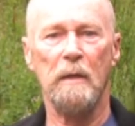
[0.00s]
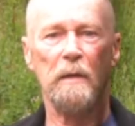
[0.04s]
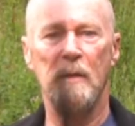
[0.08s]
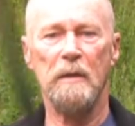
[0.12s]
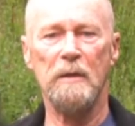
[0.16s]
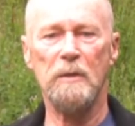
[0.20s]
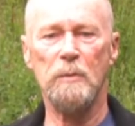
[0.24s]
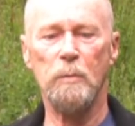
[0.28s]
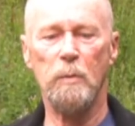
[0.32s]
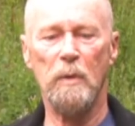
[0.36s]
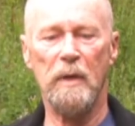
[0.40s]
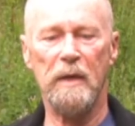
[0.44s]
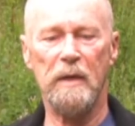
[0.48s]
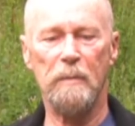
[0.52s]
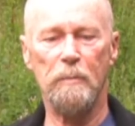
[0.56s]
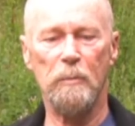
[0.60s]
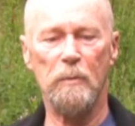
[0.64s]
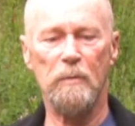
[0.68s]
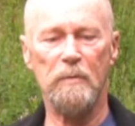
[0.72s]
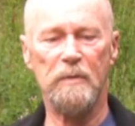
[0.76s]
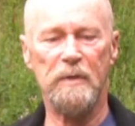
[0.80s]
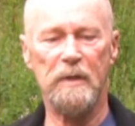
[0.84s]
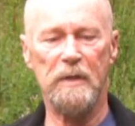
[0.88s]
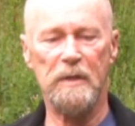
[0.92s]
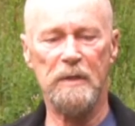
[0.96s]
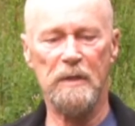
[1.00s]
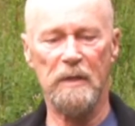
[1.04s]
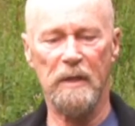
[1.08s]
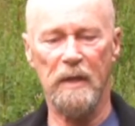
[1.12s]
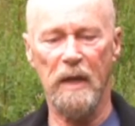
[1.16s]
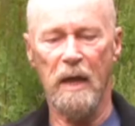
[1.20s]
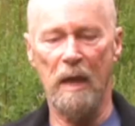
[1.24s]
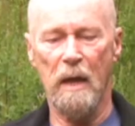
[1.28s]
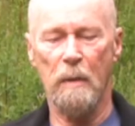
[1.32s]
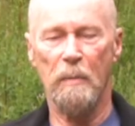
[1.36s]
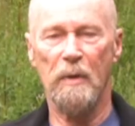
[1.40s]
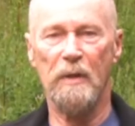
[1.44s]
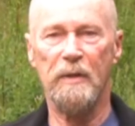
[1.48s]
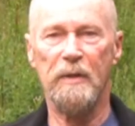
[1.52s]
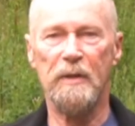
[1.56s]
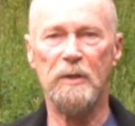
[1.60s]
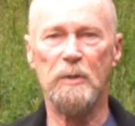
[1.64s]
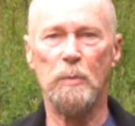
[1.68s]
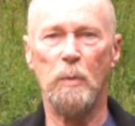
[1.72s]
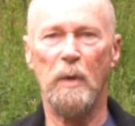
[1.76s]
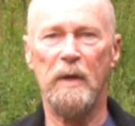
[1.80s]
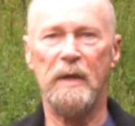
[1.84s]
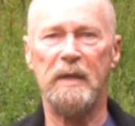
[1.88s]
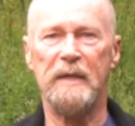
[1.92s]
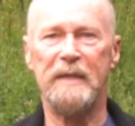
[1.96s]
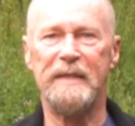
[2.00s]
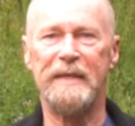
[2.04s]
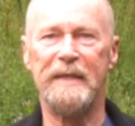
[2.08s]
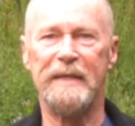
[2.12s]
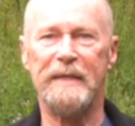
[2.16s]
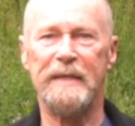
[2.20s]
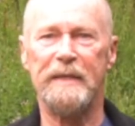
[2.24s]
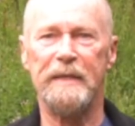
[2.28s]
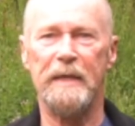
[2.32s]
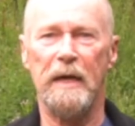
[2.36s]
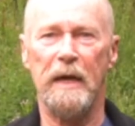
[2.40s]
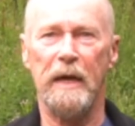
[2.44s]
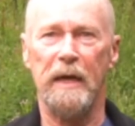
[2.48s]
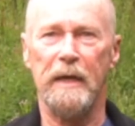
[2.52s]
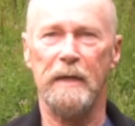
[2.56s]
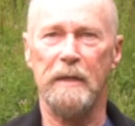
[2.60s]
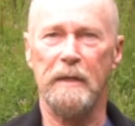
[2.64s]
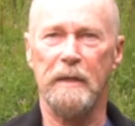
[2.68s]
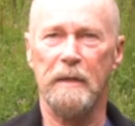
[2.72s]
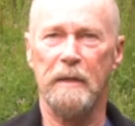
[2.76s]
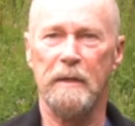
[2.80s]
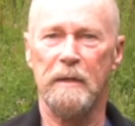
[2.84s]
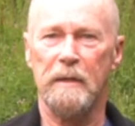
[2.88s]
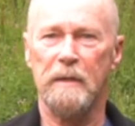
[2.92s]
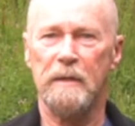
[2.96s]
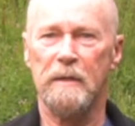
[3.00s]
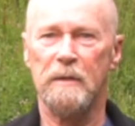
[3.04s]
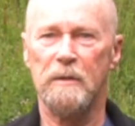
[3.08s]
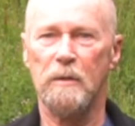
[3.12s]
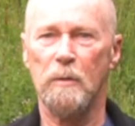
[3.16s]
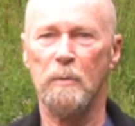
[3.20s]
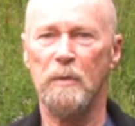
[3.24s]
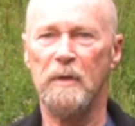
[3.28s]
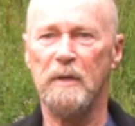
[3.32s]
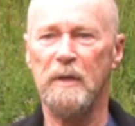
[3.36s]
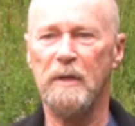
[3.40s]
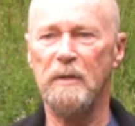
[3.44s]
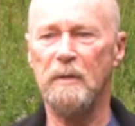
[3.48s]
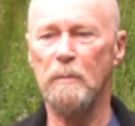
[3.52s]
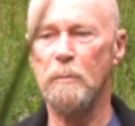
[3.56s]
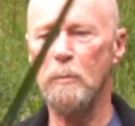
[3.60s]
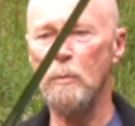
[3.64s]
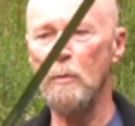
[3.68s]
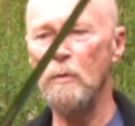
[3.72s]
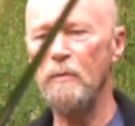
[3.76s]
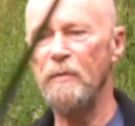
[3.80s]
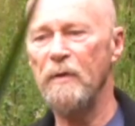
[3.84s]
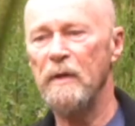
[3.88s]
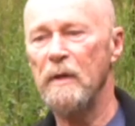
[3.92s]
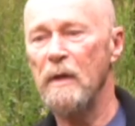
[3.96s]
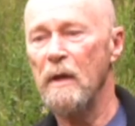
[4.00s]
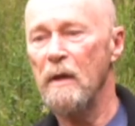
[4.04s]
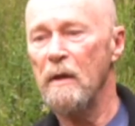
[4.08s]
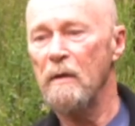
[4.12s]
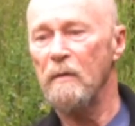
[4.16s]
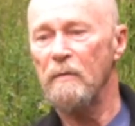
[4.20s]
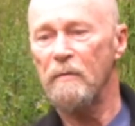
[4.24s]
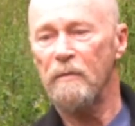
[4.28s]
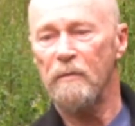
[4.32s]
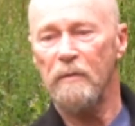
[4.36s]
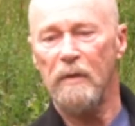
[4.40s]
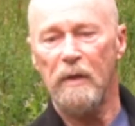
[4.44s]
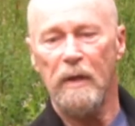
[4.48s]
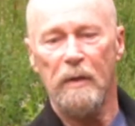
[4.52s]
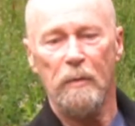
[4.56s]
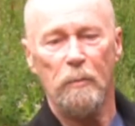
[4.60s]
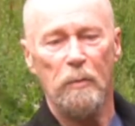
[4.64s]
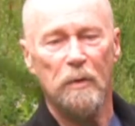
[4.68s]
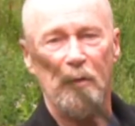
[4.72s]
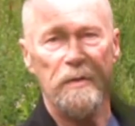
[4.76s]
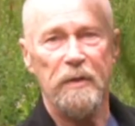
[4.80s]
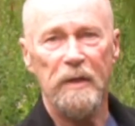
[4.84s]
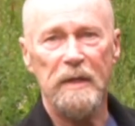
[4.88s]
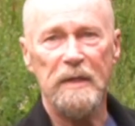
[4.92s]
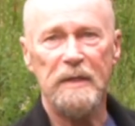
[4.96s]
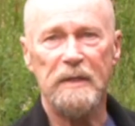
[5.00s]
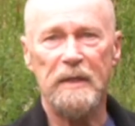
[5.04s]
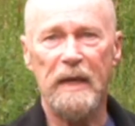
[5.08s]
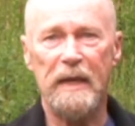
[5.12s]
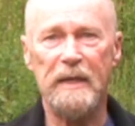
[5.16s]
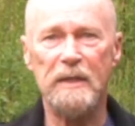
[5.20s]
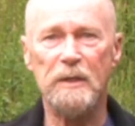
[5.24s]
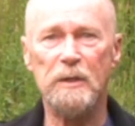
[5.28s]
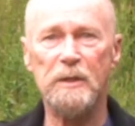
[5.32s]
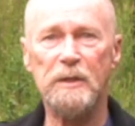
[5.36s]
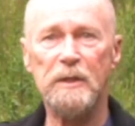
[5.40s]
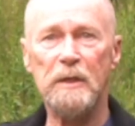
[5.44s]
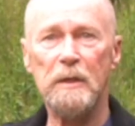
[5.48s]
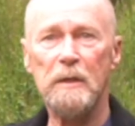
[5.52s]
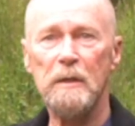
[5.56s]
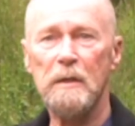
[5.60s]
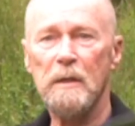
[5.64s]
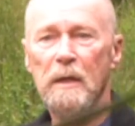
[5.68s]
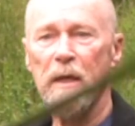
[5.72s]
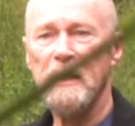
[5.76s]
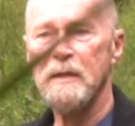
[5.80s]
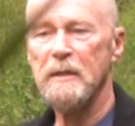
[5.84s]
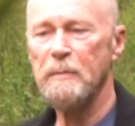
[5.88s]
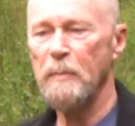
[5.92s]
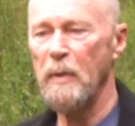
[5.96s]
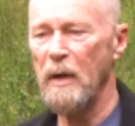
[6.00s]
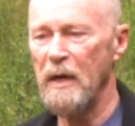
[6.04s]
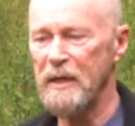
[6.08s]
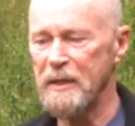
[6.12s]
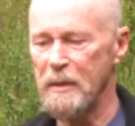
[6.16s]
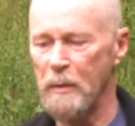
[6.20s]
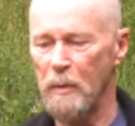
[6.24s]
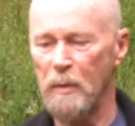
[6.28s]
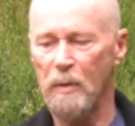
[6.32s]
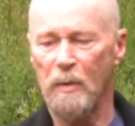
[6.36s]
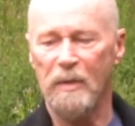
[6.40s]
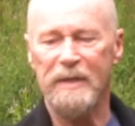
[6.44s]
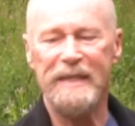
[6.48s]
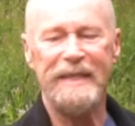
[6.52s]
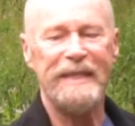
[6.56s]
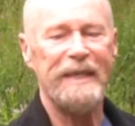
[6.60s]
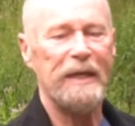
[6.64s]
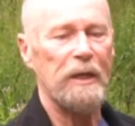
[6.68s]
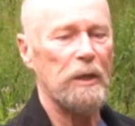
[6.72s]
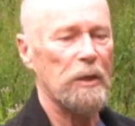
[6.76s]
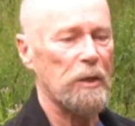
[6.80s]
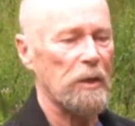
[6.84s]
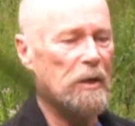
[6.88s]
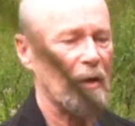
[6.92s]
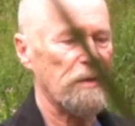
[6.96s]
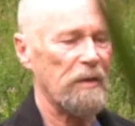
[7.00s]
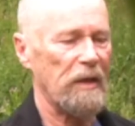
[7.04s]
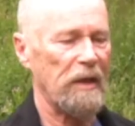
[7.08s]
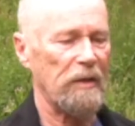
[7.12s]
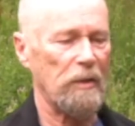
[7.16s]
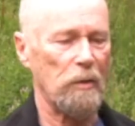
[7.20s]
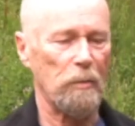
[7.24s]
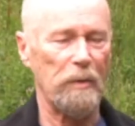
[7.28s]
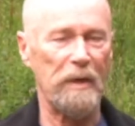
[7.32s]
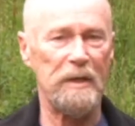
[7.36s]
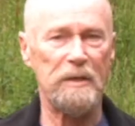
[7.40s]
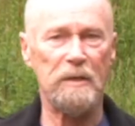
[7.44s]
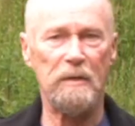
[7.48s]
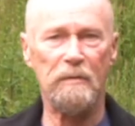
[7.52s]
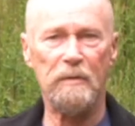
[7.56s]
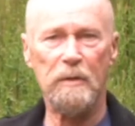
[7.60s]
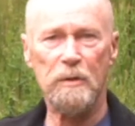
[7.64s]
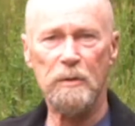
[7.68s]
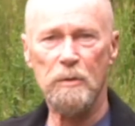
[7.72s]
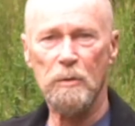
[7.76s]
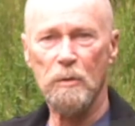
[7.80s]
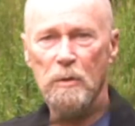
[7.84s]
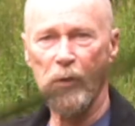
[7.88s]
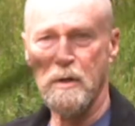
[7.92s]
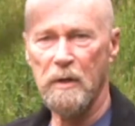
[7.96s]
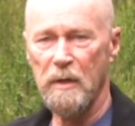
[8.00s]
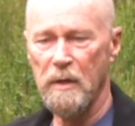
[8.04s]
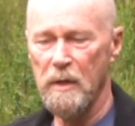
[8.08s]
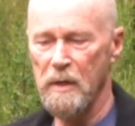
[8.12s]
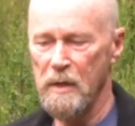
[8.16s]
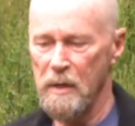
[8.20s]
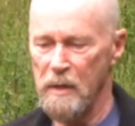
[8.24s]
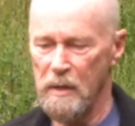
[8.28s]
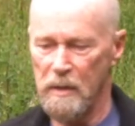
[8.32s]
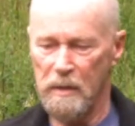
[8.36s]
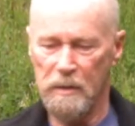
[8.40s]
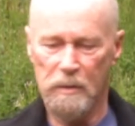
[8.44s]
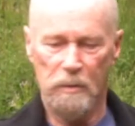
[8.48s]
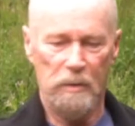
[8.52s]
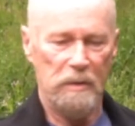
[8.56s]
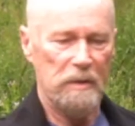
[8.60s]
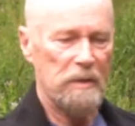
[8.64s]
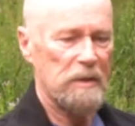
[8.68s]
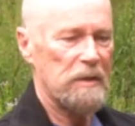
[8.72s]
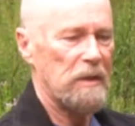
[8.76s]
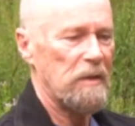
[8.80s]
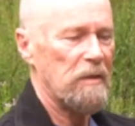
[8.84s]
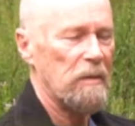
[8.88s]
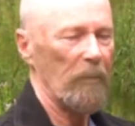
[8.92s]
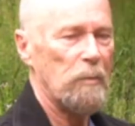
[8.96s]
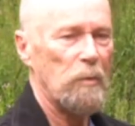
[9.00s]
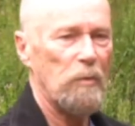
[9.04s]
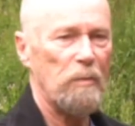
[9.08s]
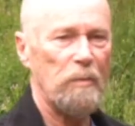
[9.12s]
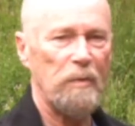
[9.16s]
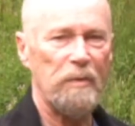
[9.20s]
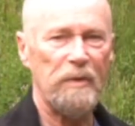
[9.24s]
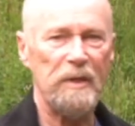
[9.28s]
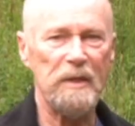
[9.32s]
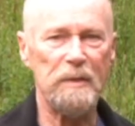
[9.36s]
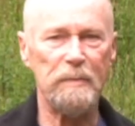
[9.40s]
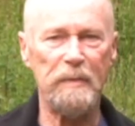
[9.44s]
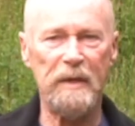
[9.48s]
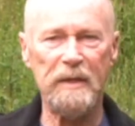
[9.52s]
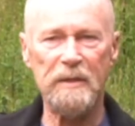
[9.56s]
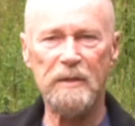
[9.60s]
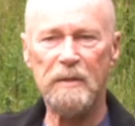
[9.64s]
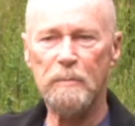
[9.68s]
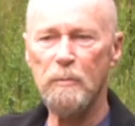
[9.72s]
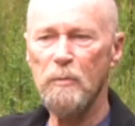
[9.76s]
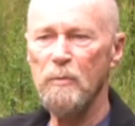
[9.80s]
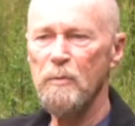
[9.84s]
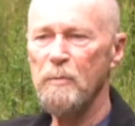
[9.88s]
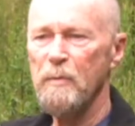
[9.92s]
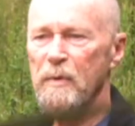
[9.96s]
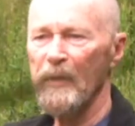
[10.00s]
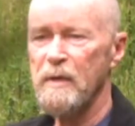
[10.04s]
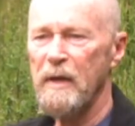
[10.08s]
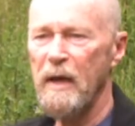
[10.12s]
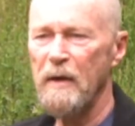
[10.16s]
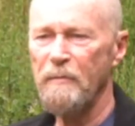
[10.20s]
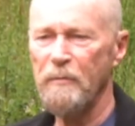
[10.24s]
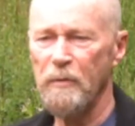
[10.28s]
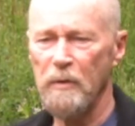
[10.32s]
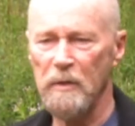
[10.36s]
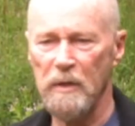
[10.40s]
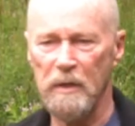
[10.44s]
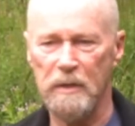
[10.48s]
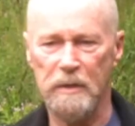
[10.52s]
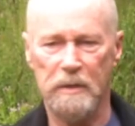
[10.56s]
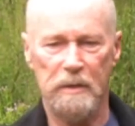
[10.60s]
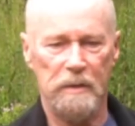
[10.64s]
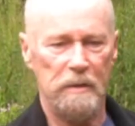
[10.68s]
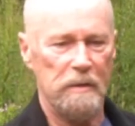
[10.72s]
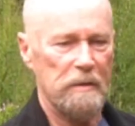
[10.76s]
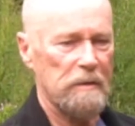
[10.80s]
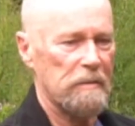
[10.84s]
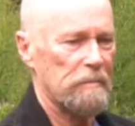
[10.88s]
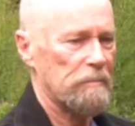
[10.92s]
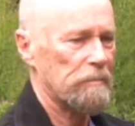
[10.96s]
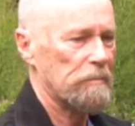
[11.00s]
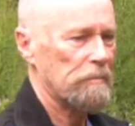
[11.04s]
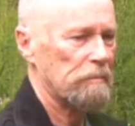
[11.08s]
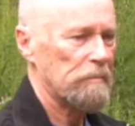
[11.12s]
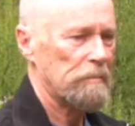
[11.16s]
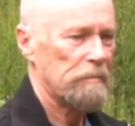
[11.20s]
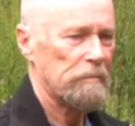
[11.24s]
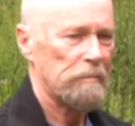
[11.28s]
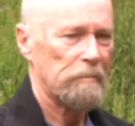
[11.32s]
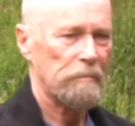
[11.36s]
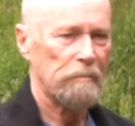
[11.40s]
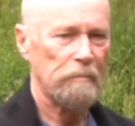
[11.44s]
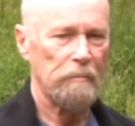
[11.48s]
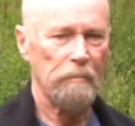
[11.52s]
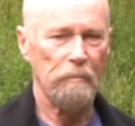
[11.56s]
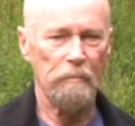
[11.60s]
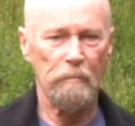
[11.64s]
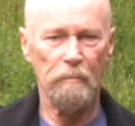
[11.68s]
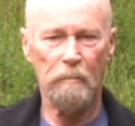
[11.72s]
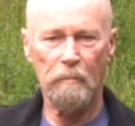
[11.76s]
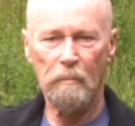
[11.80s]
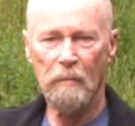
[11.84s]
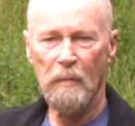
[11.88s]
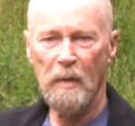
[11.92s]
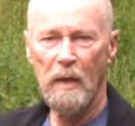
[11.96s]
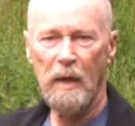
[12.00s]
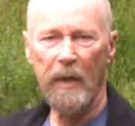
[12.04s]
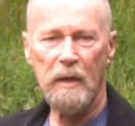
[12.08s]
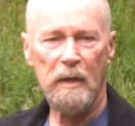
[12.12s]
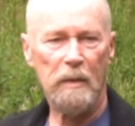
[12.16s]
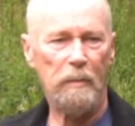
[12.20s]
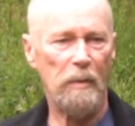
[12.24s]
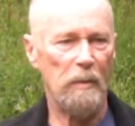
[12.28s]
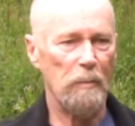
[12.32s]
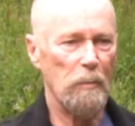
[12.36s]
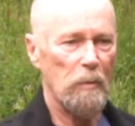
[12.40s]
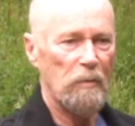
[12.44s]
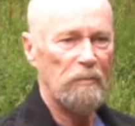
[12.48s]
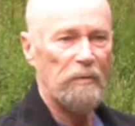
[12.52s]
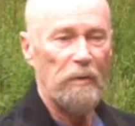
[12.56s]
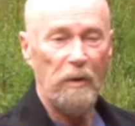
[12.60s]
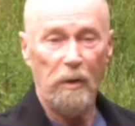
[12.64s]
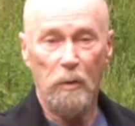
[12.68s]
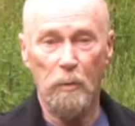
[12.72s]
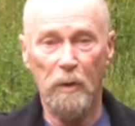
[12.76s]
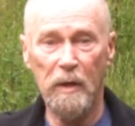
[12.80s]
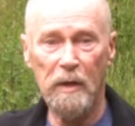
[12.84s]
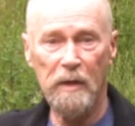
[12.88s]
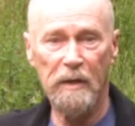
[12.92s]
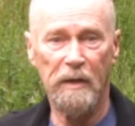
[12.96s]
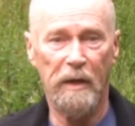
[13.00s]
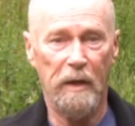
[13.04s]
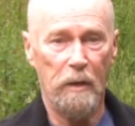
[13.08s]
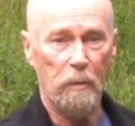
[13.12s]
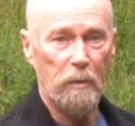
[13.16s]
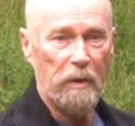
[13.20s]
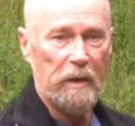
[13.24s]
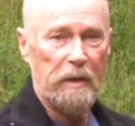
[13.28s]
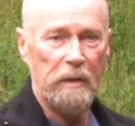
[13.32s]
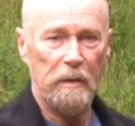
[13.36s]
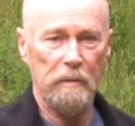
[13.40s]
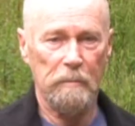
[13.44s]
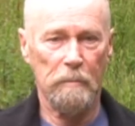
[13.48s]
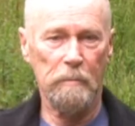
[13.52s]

This way it moves easily, but this way it does not. So we need to move it with this as still as possible, stiller than the rest of the sword. You see the movement. This makes the movement effortless. And it can be moved very quickly that way.